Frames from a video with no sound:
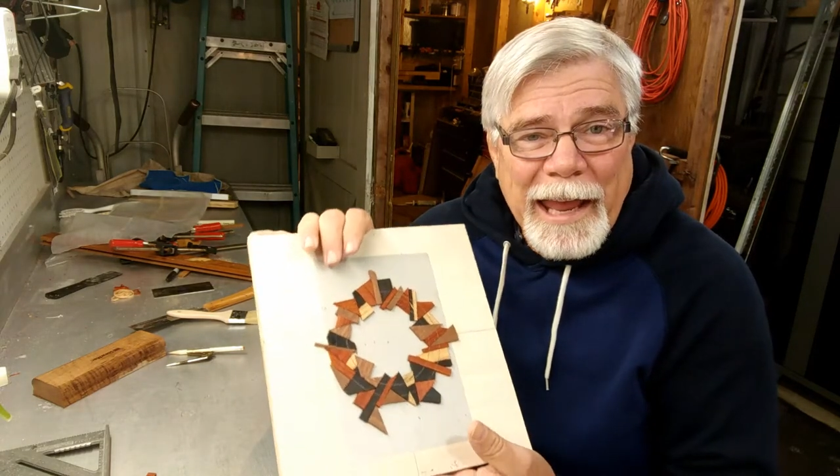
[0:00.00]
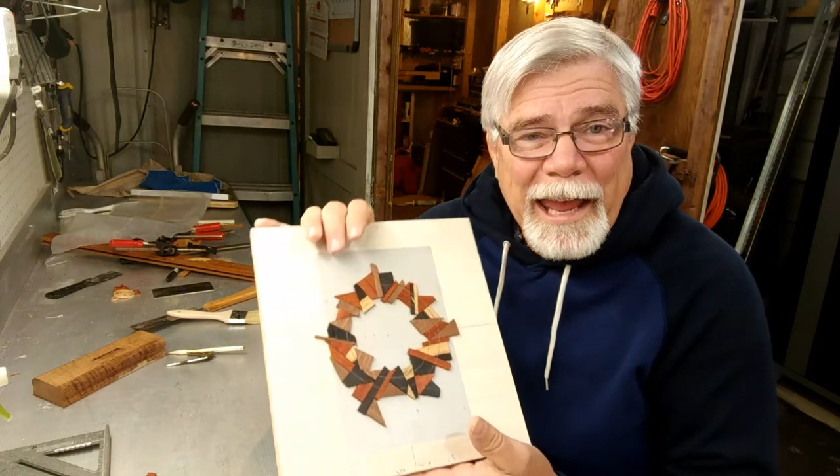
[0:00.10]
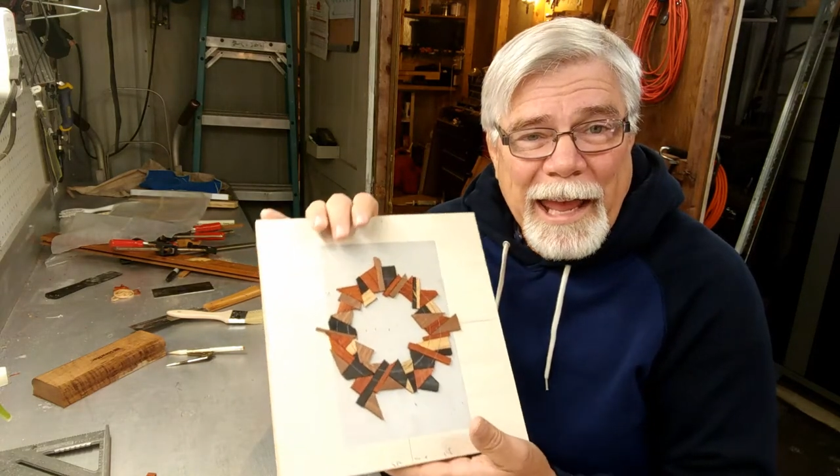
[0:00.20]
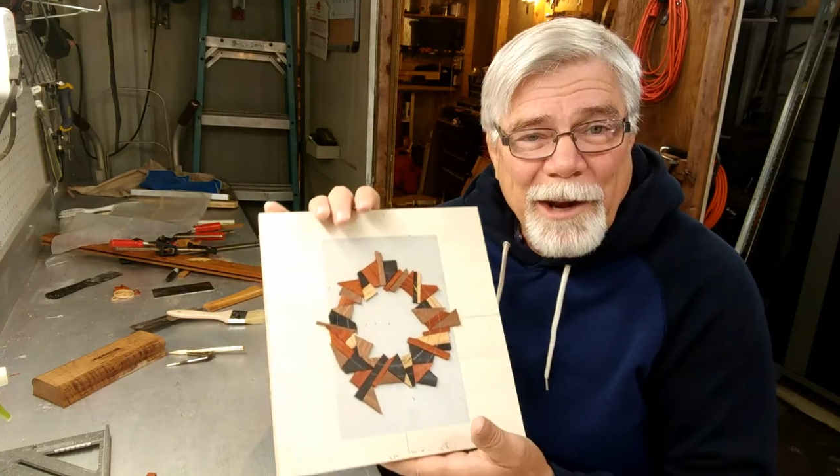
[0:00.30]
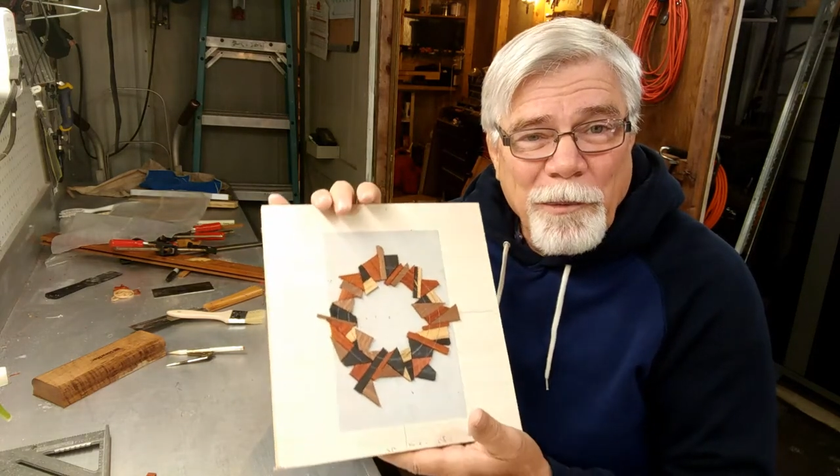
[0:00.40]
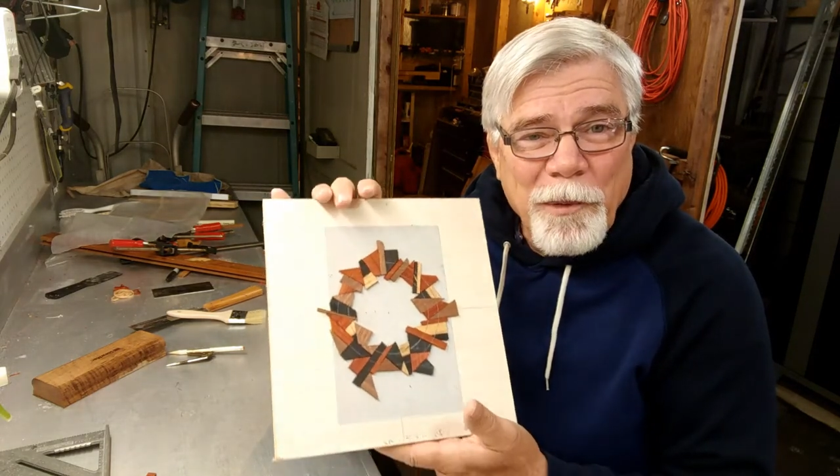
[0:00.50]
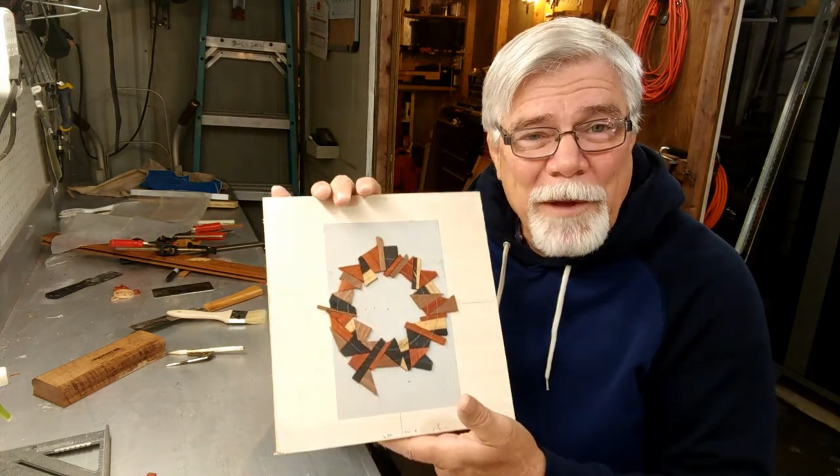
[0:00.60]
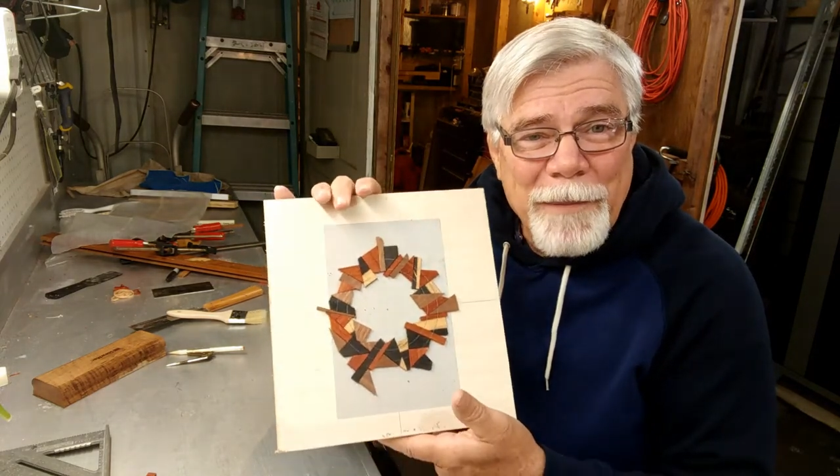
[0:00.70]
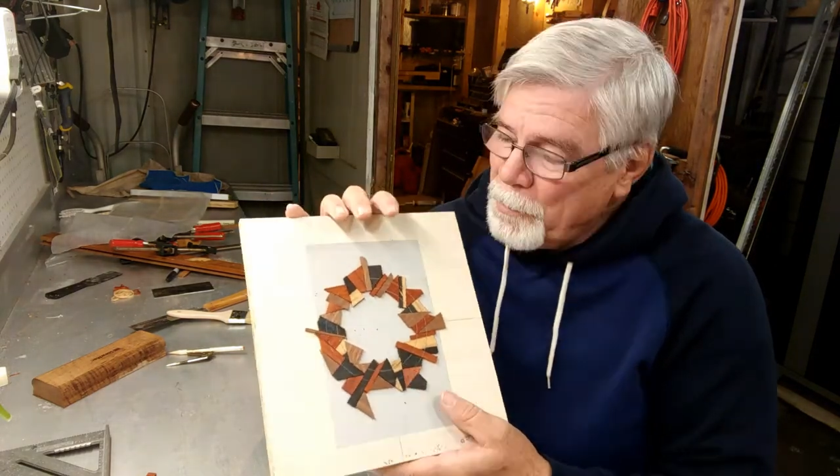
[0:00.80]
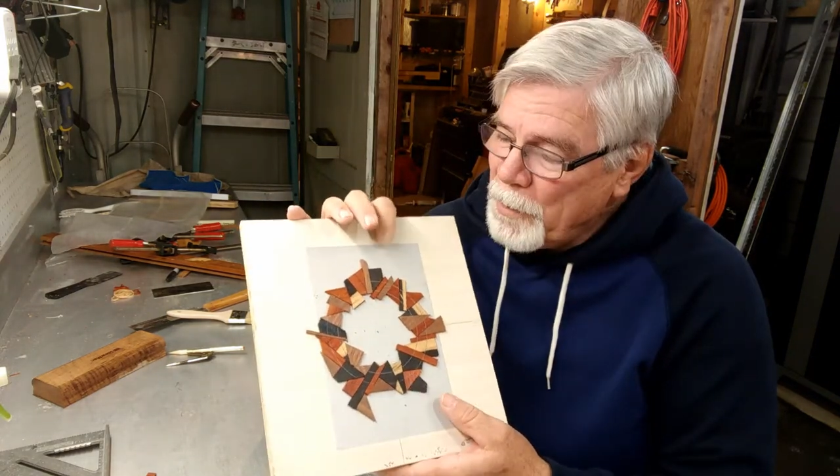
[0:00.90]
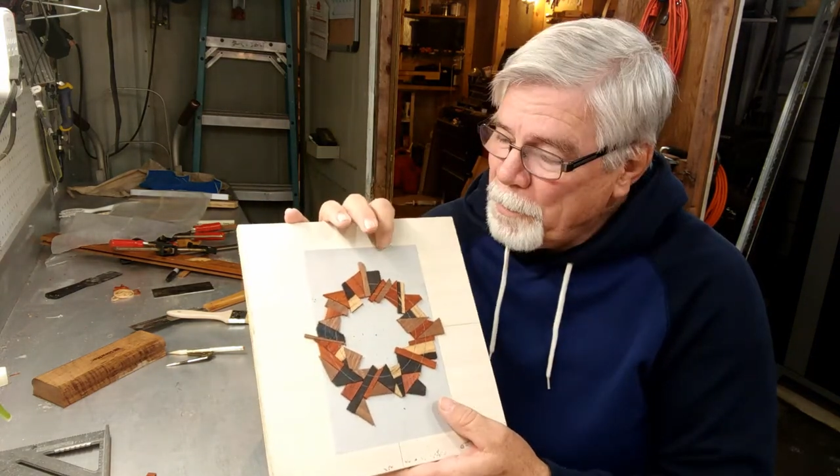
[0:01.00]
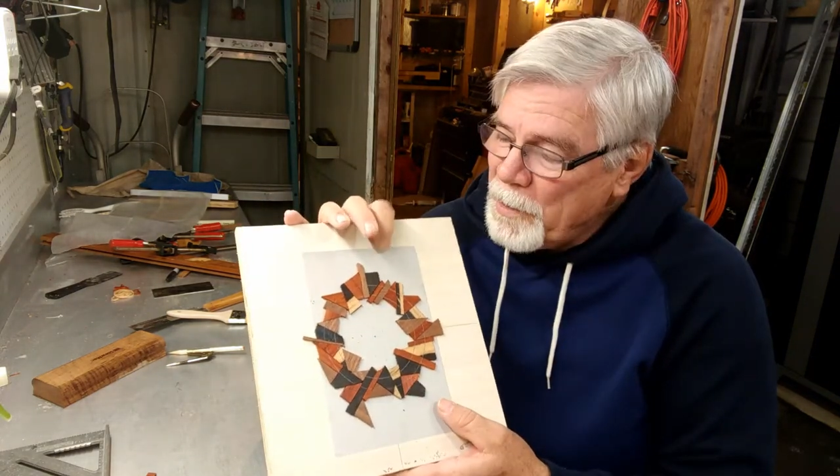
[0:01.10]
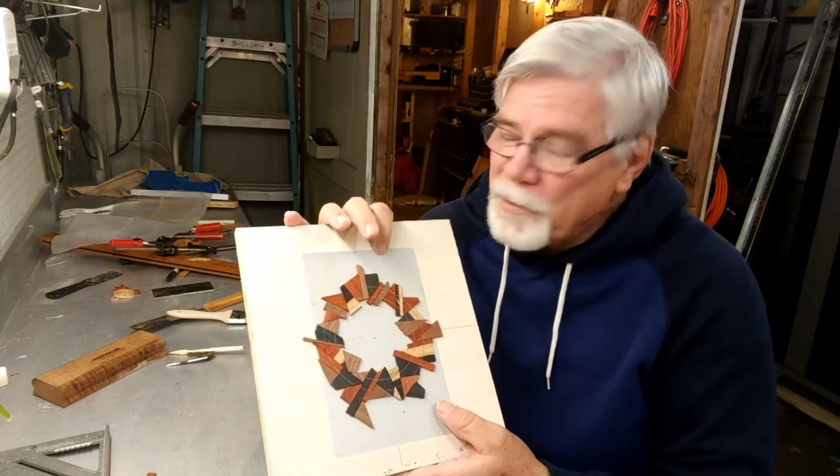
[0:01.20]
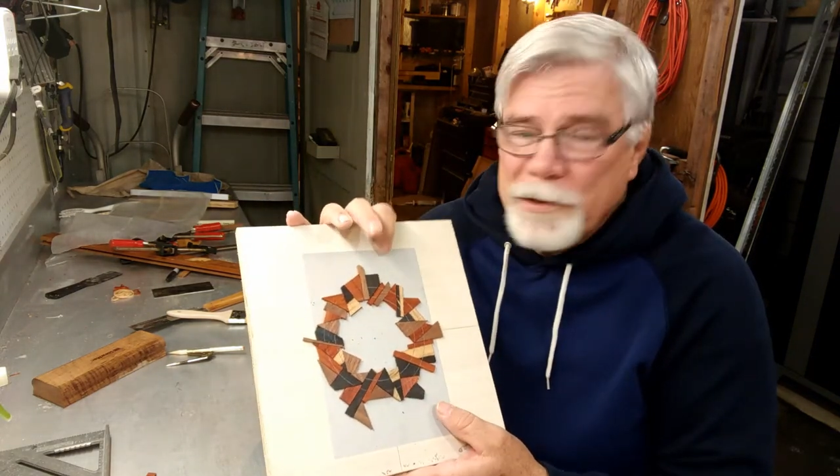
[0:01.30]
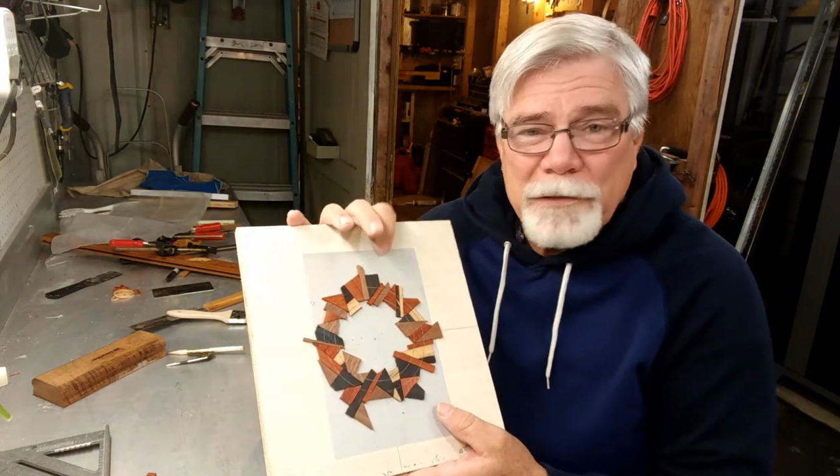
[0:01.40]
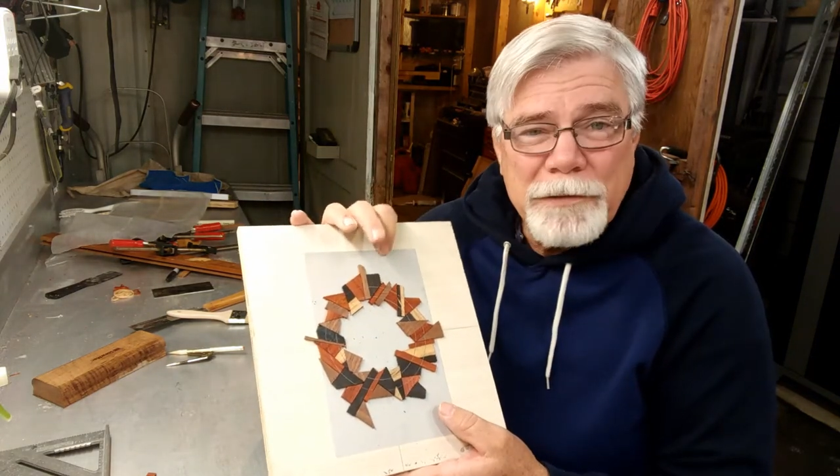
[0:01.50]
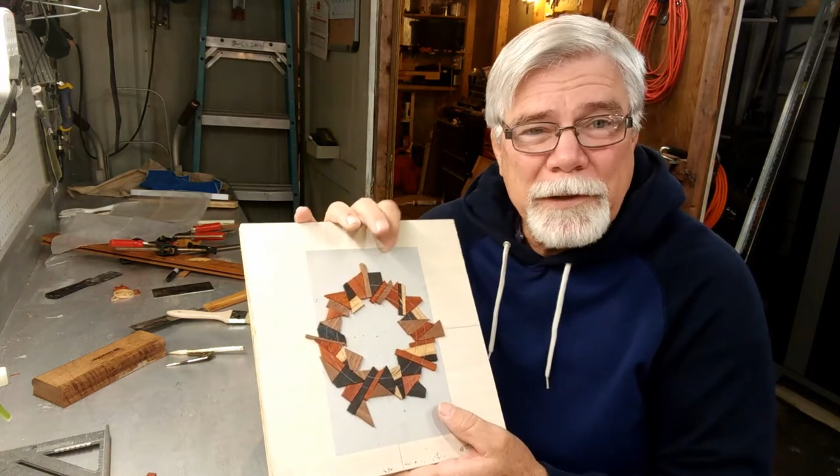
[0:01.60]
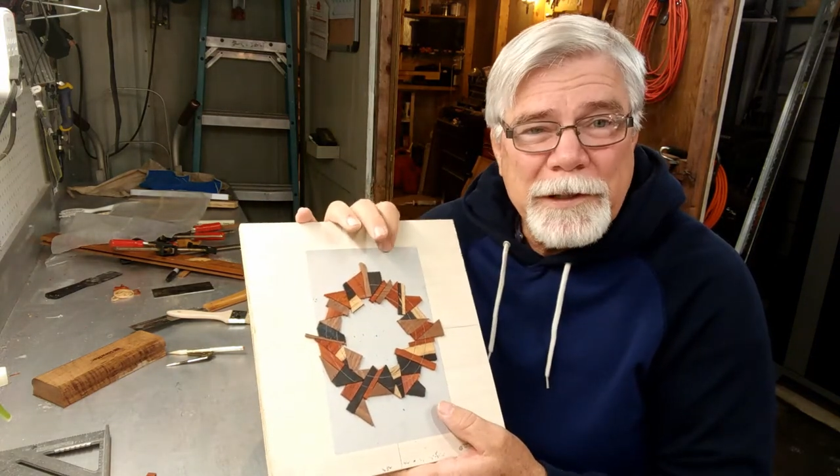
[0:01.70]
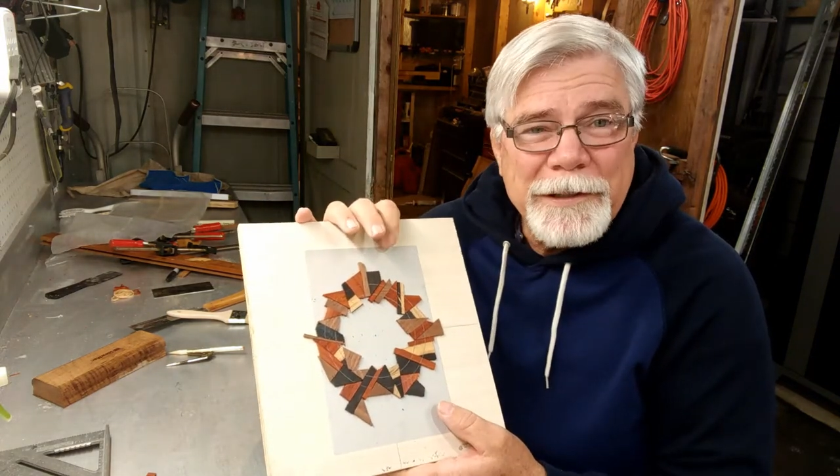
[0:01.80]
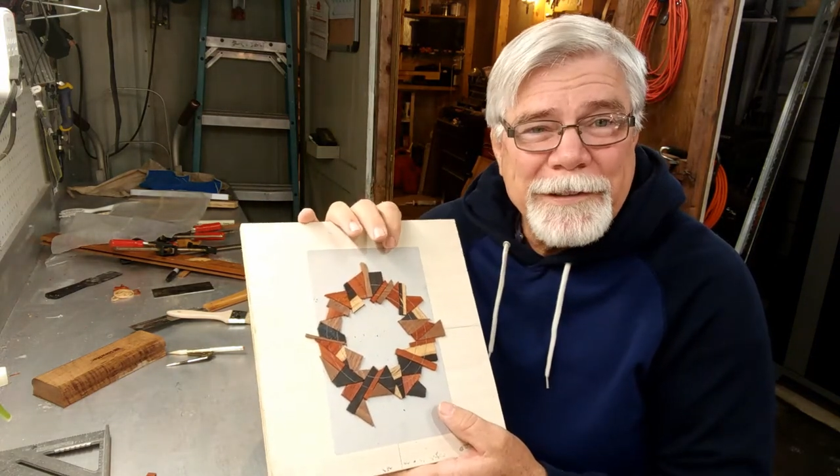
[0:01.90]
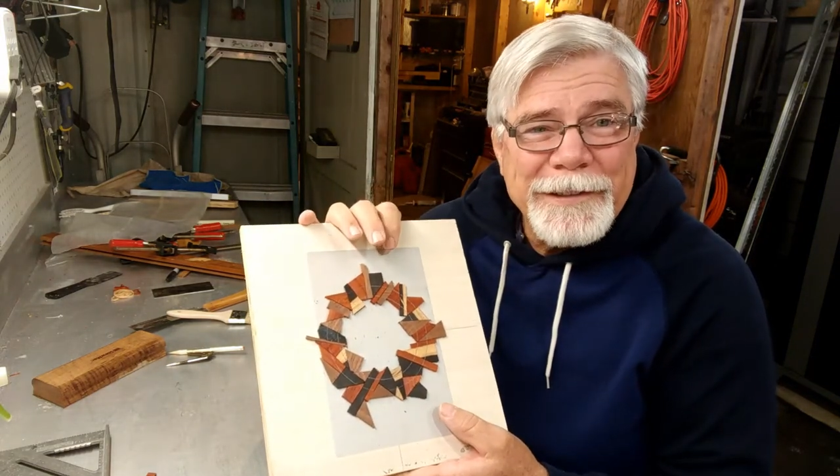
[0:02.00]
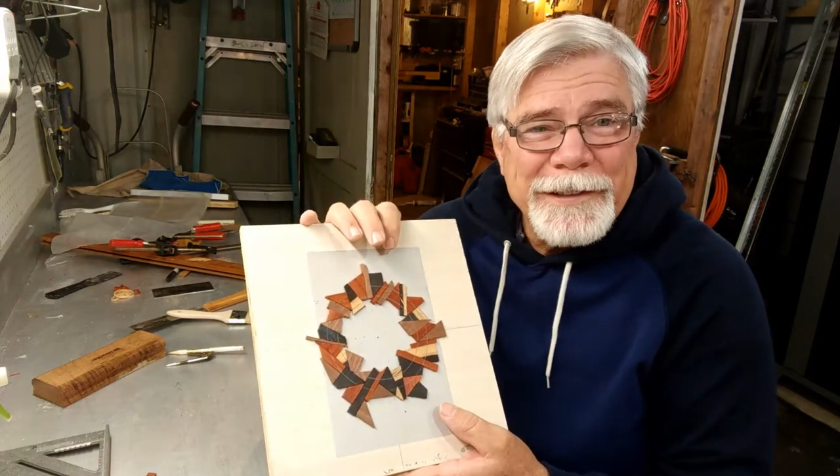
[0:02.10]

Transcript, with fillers: and we put a piece of, uh,